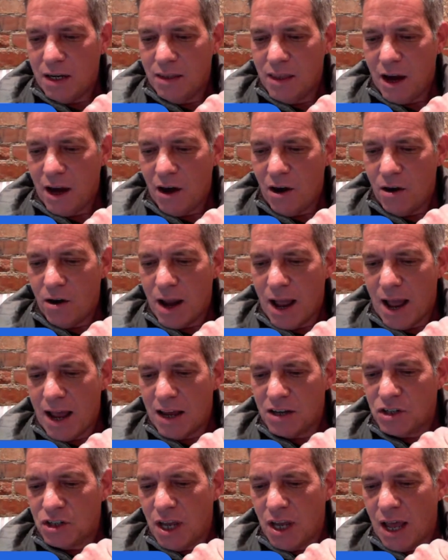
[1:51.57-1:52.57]
there,
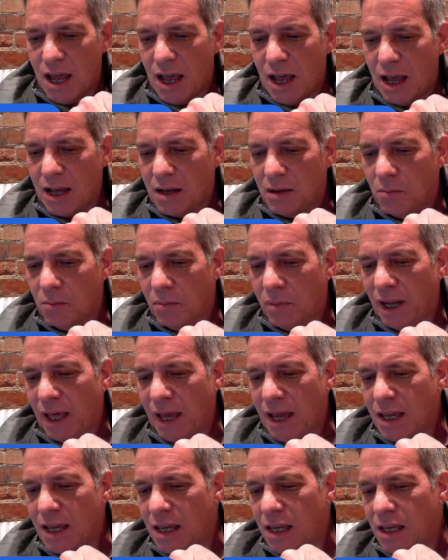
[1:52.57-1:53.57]
hashtag
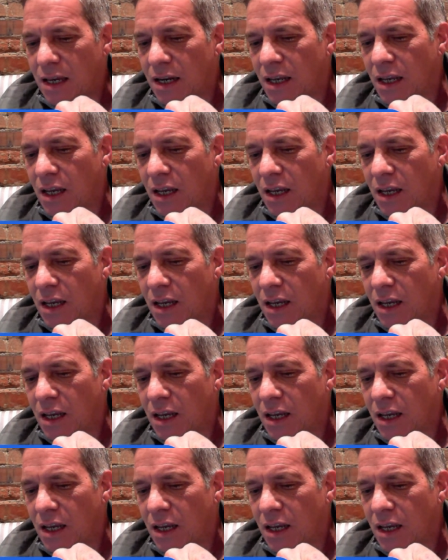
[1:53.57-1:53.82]
blanket.